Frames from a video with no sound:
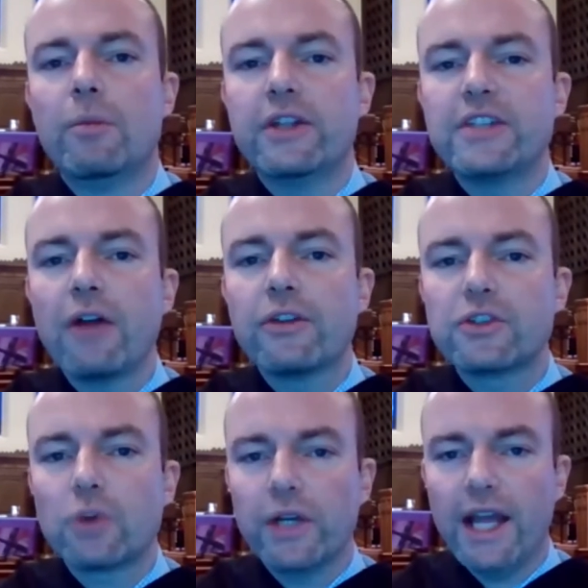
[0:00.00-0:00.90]
But that's how the
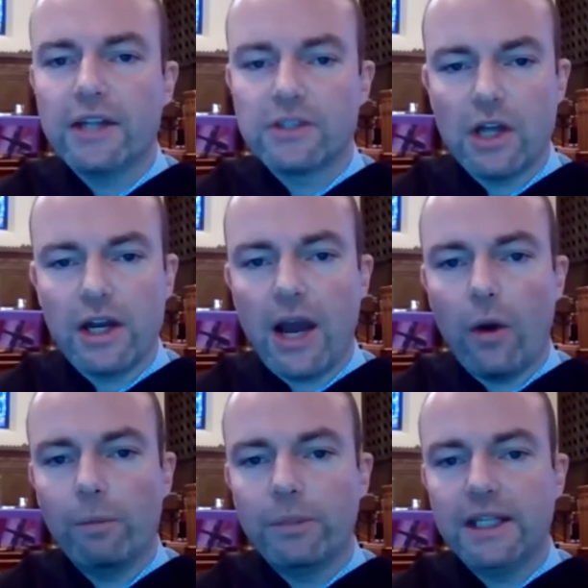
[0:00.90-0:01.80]
story ends, not
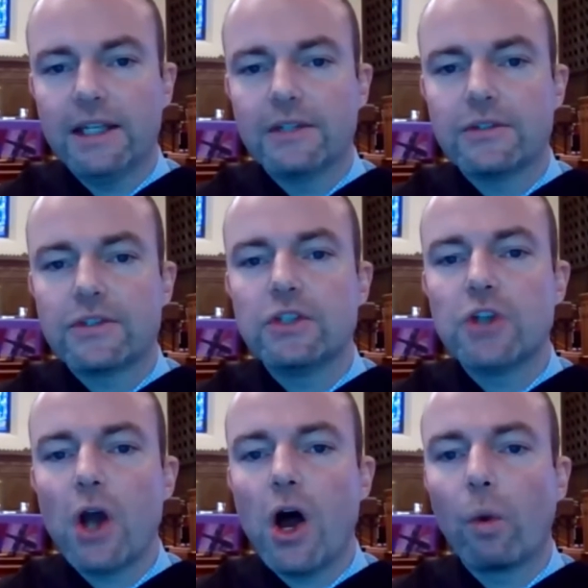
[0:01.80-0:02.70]
how it begins. In
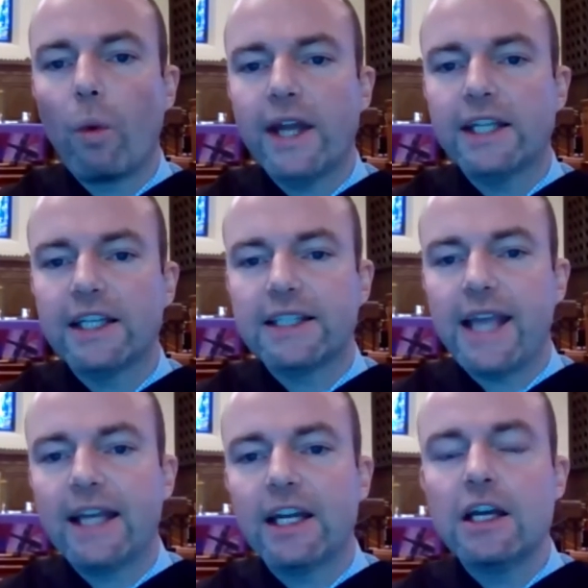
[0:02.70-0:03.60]
John, a wedding in
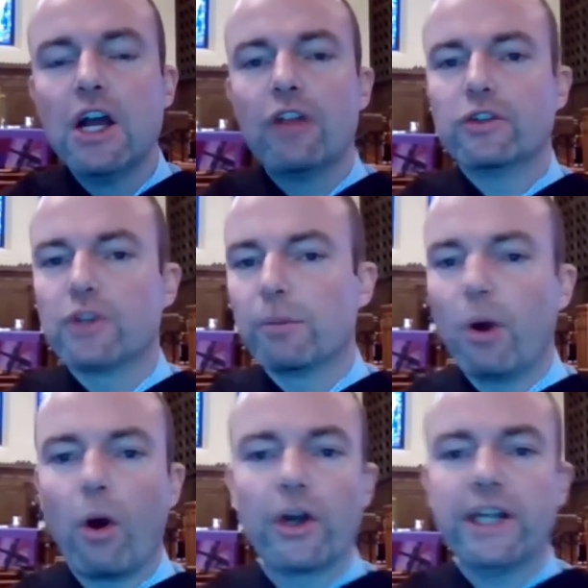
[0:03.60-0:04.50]
Cana, there's a
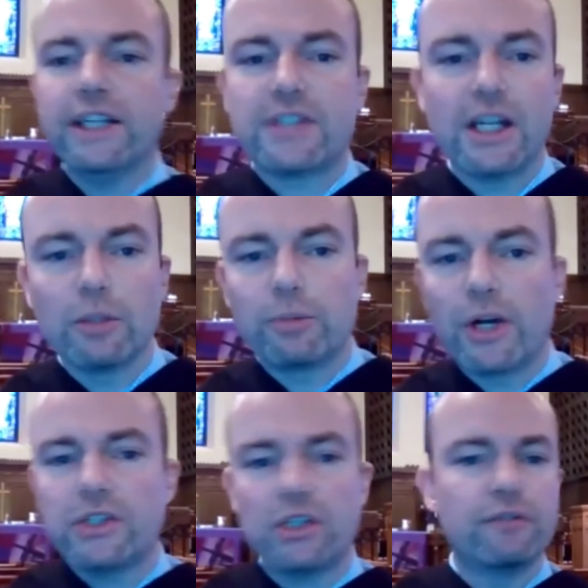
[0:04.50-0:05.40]
party, a
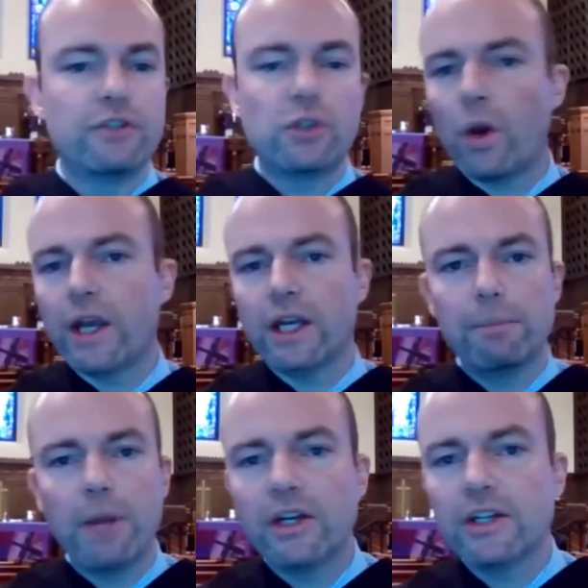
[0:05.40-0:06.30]
celebration of joy and
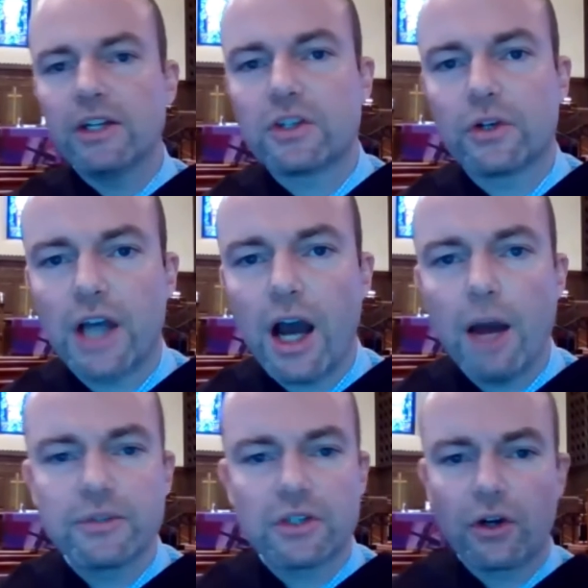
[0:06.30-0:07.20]
abundance. There are
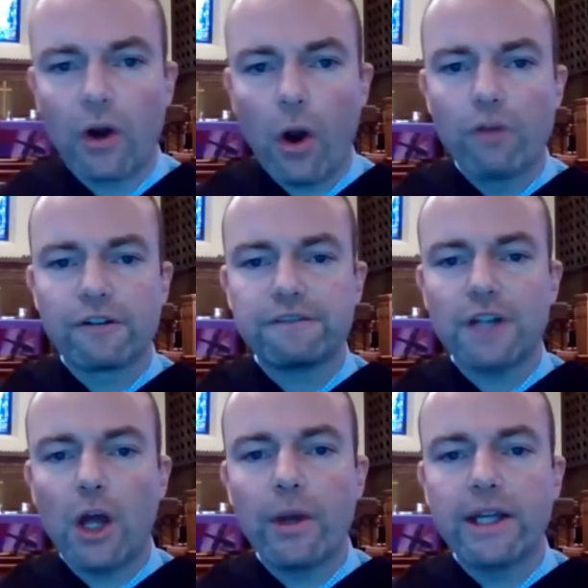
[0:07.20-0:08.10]
cups that are
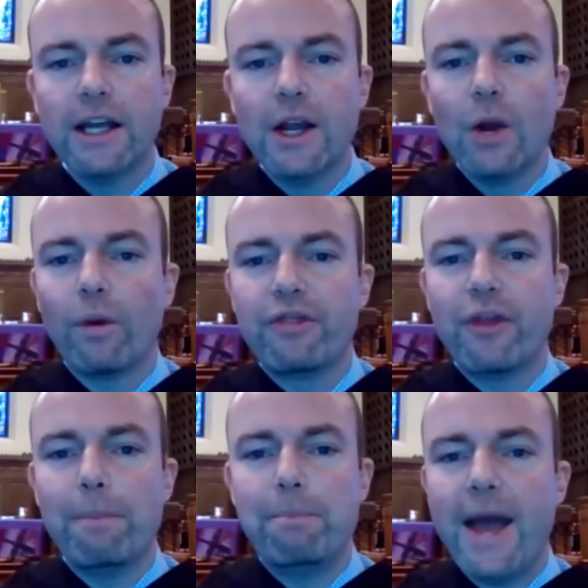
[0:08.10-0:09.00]
overflowing with
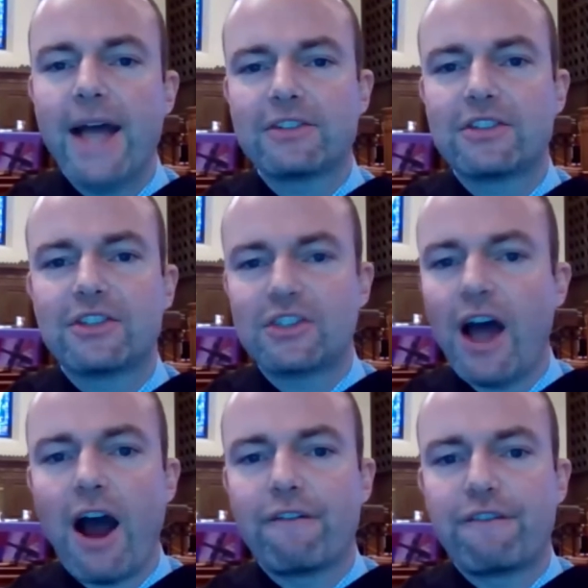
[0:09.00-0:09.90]
the best
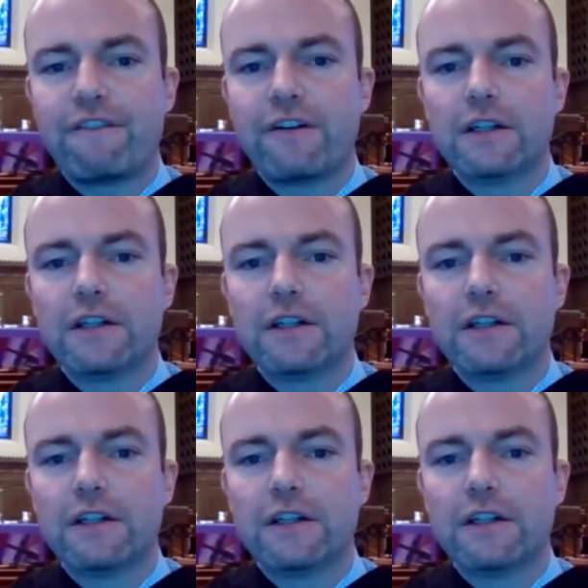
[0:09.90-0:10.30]
stuff,